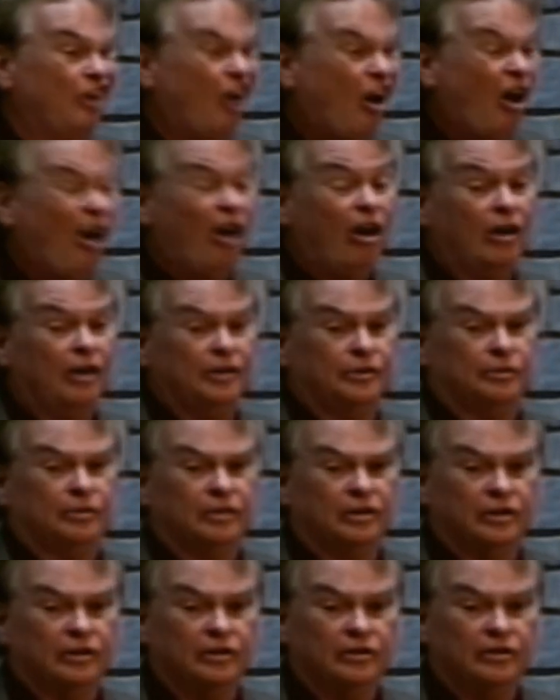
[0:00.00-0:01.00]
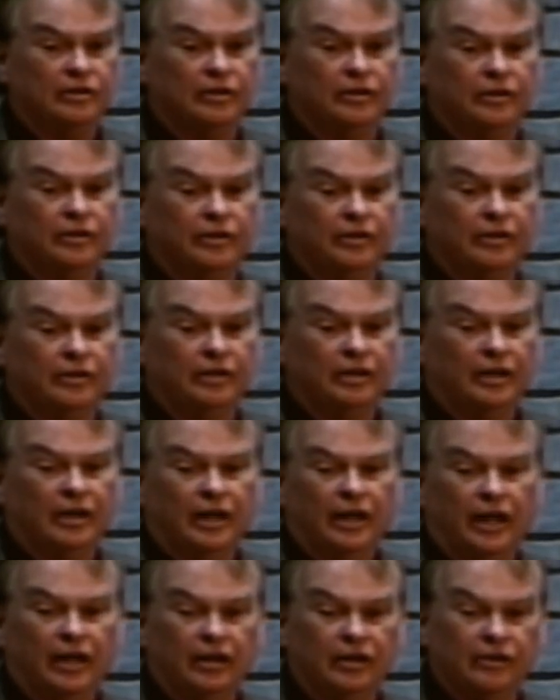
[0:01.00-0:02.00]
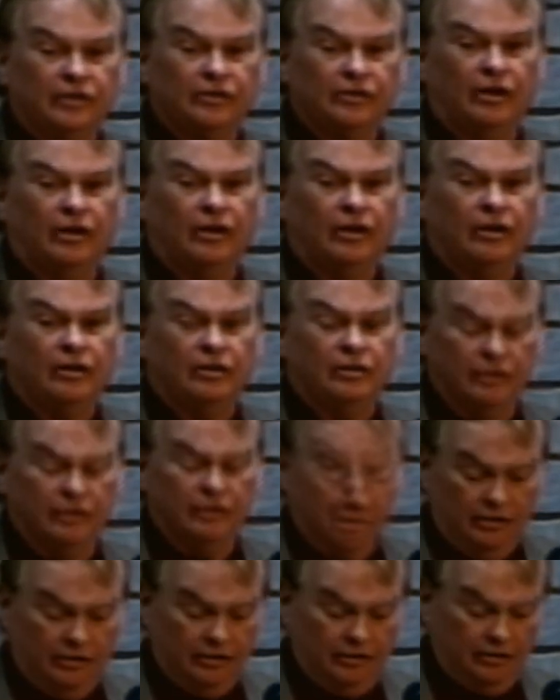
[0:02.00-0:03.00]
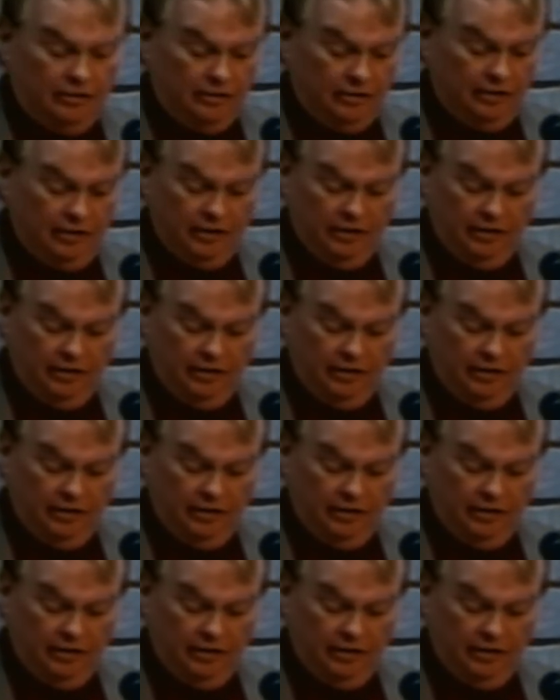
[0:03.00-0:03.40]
all traditions, and it's all good.